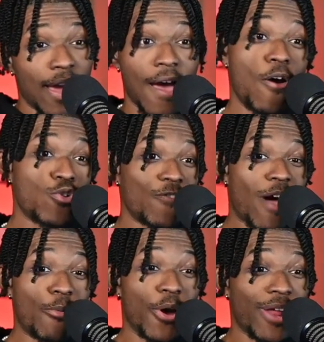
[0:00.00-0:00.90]
I don't know if
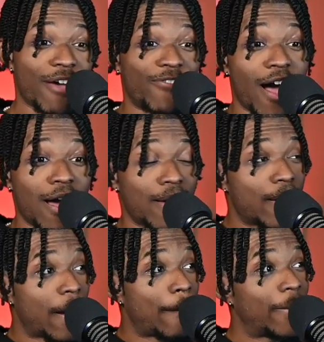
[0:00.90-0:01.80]
I would go that far,
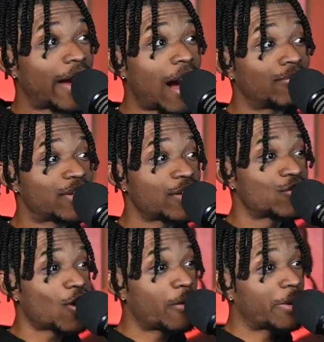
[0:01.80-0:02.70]
but
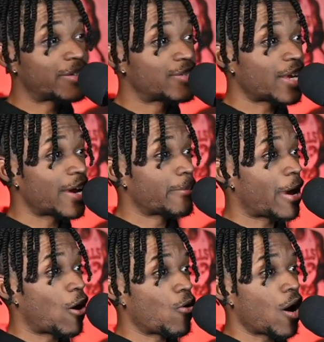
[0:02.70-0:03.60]
conversations are being said
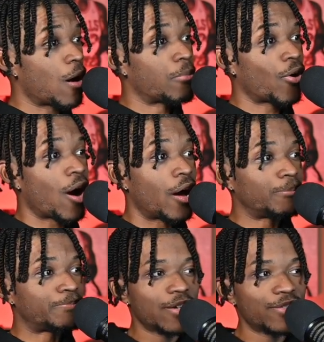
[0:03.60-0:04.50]
about uh,
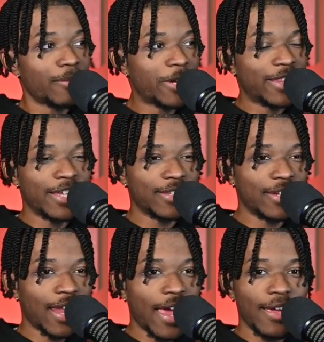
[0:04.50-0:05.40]
Bron. Because, I mean, at the end of
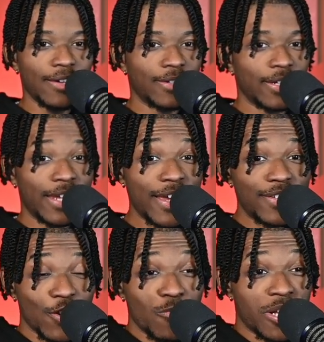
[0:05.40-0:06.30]
the day, he
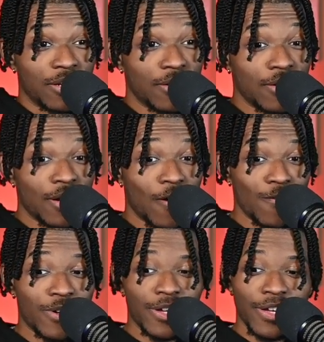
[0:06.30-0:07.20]
is human, you know?
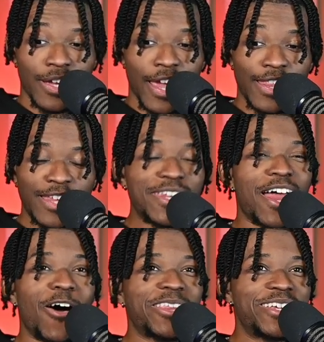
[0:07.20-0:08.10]
And they did
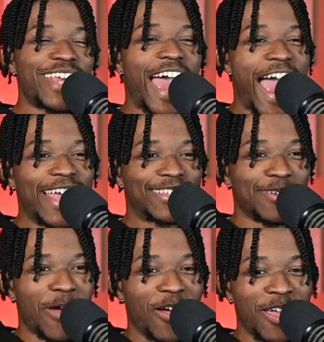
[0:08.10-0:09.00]
all these ads
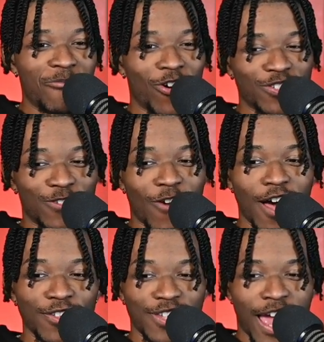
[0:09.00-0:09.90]
about him versus
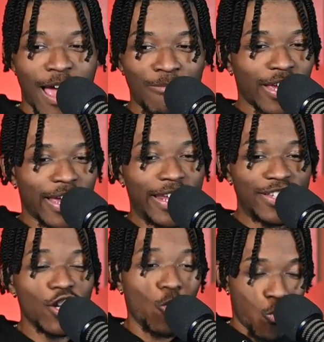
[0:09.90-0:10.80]
Father Time, and he's
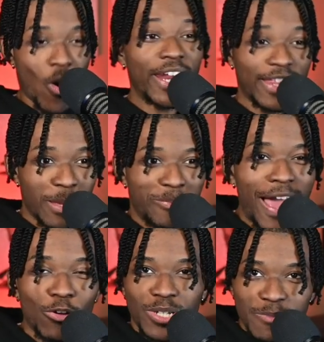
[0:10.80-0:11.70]
still winning the
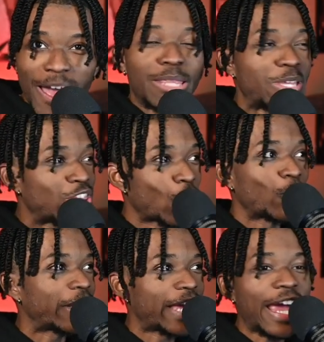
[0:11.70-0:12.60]
battle. He's about to be
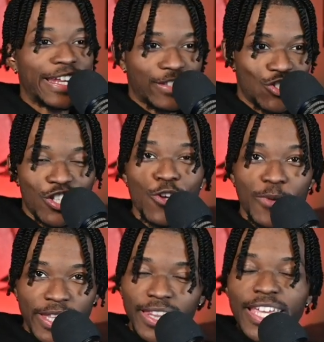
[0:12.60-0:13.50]
38 and still
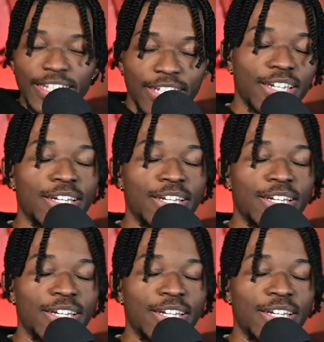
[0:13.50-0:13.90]
elite.